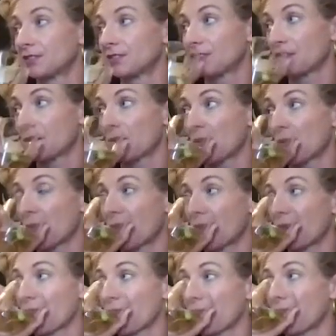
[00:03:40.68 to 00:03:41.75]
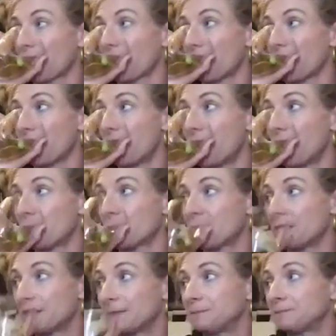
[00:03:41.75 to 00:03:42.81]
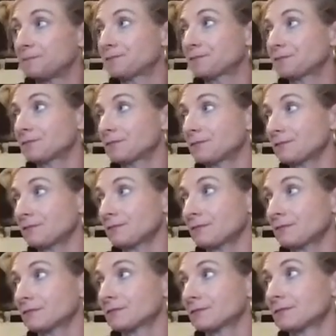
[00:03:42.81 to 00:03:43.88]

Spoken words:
(not speaking)